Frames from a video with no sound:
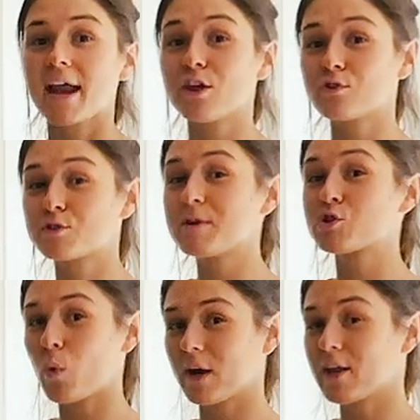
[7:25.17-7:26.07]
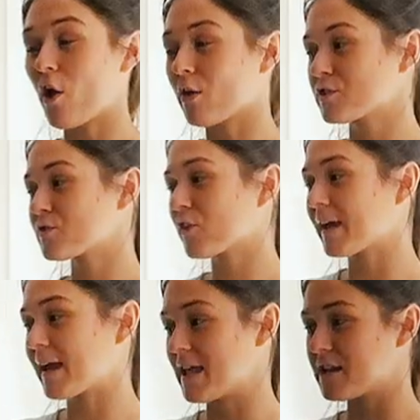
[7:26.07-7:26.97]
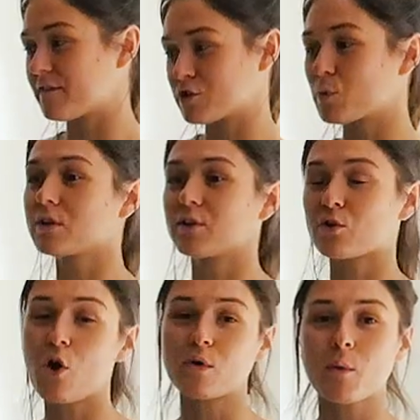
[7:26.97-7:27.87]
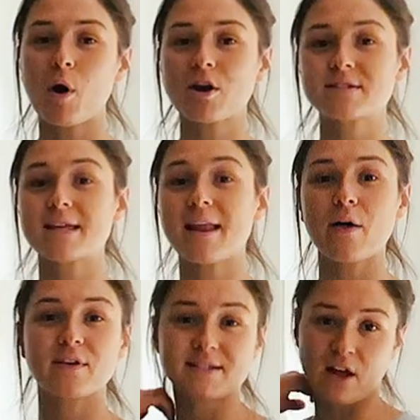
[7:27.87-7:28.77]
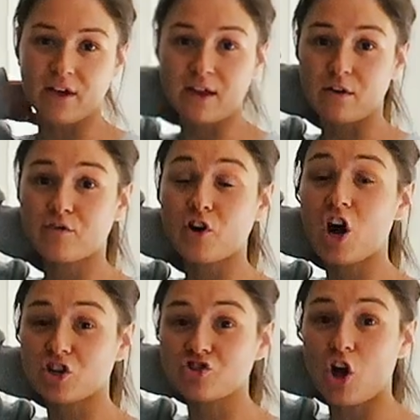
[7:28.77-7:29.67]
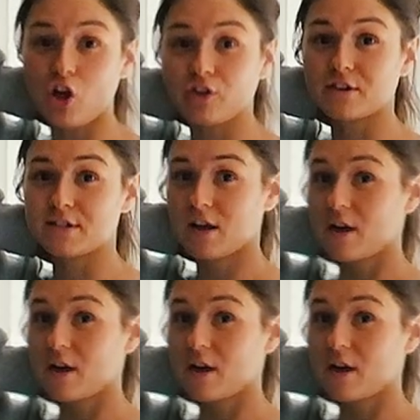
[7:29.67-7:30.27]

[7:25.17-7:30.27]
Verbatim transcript: and it used to be $20 for like individual little coconut waters, and now they sell it for $100.